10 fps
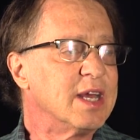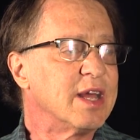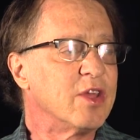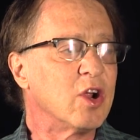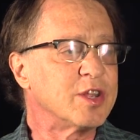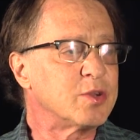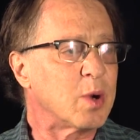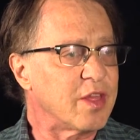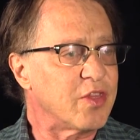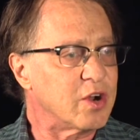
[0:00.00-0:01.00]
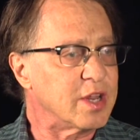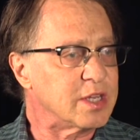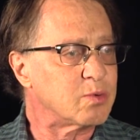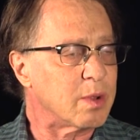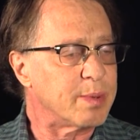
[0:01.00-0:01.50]
in the early
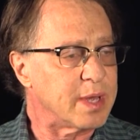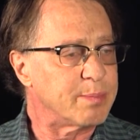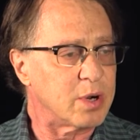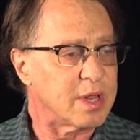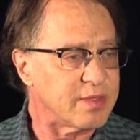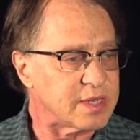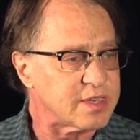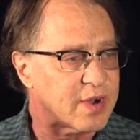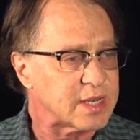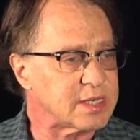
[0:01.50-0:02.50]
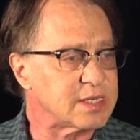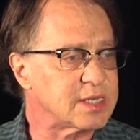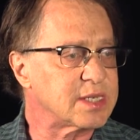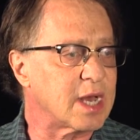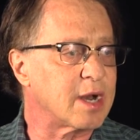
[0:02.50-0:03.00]
2030s, we'll be putting these devices
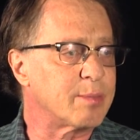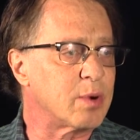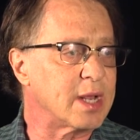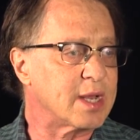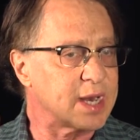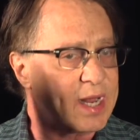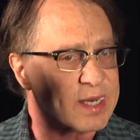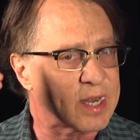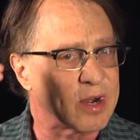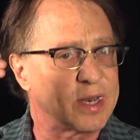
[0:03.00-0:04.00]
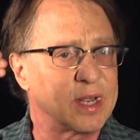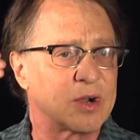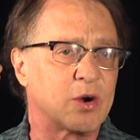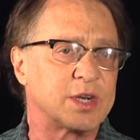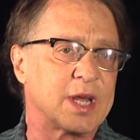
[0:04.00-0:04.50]
inside our brain, connecting our
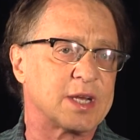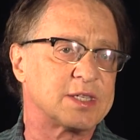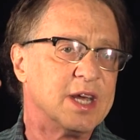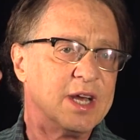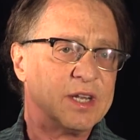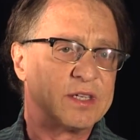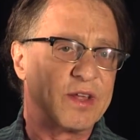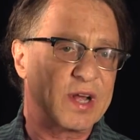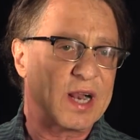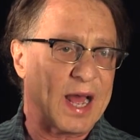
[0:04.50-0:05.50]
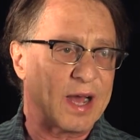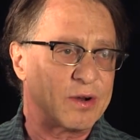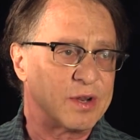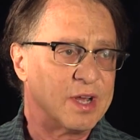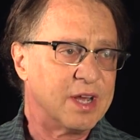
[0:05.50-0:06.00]
neocortex to the cloud.